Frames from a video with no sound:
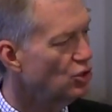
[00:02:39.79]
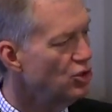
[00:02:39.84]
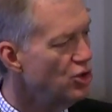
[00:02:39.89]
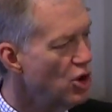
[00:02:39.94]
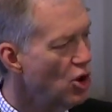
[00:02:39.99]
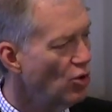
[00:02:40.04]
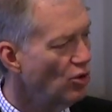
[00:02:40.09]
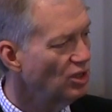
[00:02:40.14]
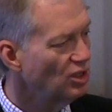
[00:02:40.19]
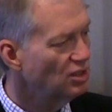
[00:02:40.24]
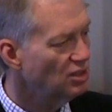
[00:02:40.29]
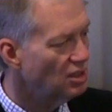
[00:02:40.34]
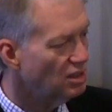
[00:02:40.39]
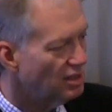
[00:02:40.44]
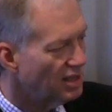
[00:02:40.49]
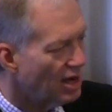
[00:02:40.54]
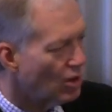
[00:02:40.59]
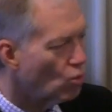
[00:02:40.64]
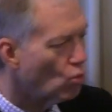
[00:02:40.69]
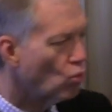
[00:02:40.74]
Notice that
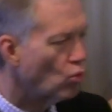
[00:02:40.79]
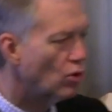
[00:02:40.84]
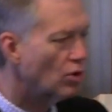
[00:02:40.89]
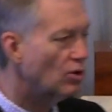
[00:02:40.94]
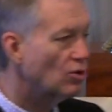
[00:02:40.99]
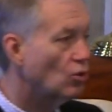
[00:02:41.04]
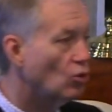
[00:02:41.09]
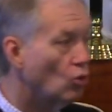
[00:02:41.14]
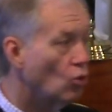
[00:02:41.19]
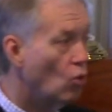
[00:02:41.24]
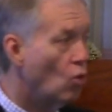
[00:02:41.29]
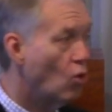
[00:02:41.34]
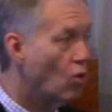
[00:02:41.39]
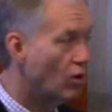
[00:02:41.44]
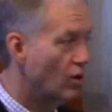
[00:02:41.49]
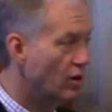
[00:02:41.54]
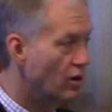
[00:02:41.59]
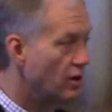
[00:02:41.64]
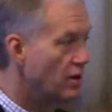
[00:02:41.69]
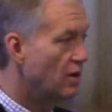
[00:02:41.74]
that word
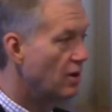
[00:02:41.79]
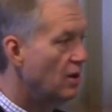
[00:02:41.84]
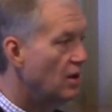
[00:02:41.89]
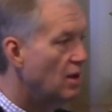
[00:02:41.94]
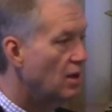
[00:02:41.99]
Lord